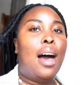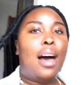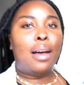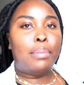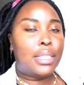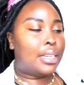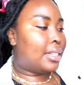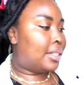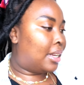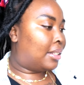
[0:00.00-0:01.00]

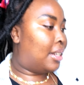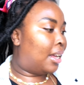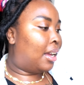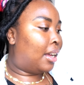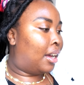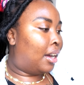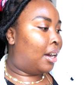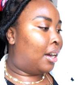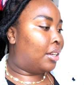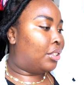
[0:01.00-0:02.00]
Today is Saturday,
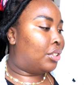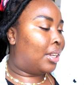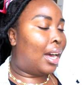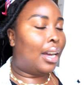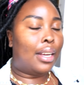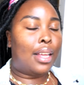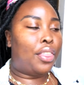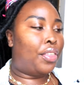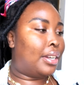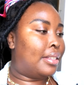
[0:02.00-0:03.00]
July
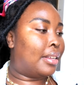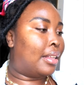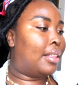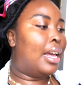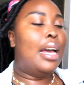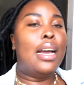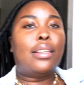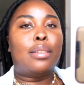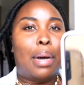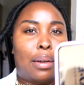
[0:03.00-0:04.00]
13th.
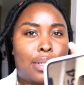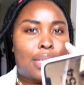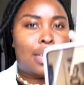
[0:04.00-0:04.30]
It's about